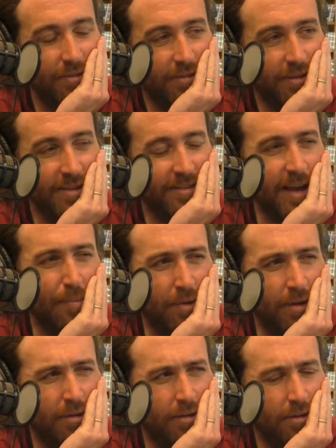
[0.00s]
I, things
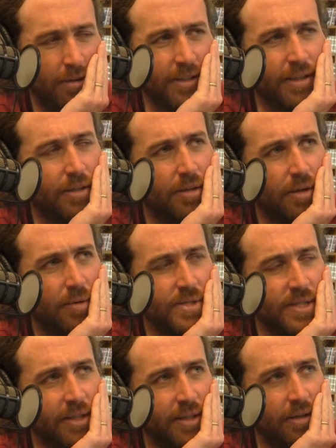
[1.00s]
happen. Like I
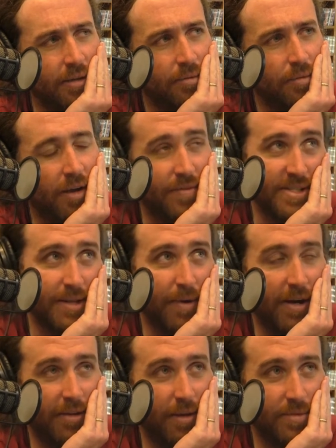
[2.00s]
was thinking, obviously the
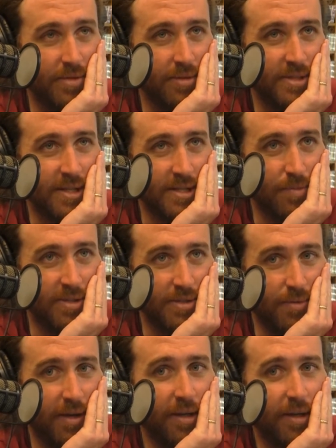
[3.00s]
marathon was only six months
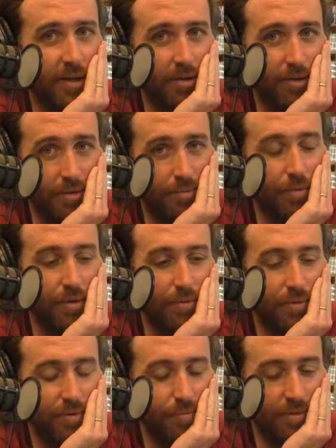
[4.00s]
away. I know you
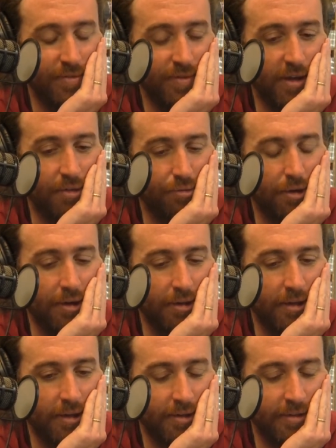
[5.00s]
we we've talked running a
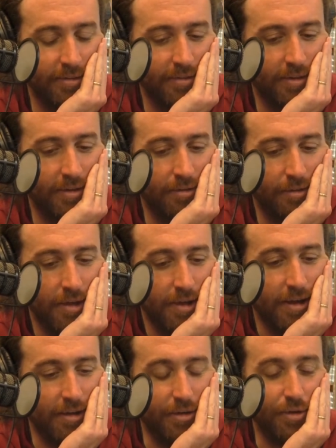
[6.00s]
lot because right. you know
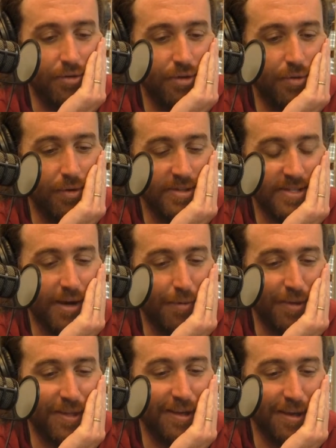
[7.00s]
I know you you and Sarah
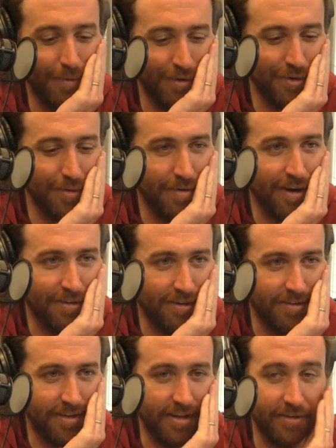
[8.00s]
were thinking about doing the
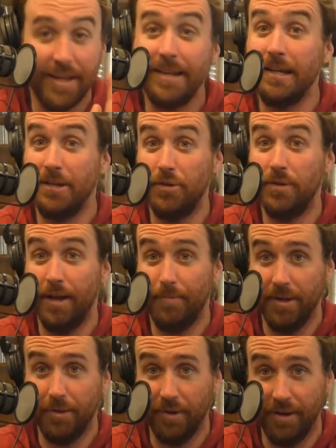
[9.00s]
marathon together. They didn't do that,
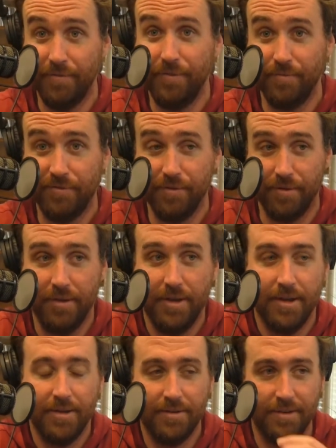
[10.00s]
by the way. If you, you didn't, we
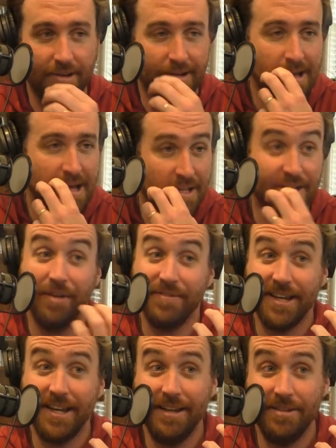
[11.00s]
should have. Yeah, tough
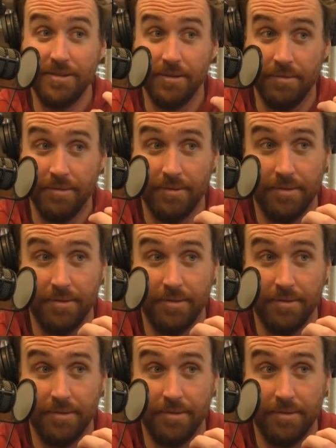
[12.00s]
to get into.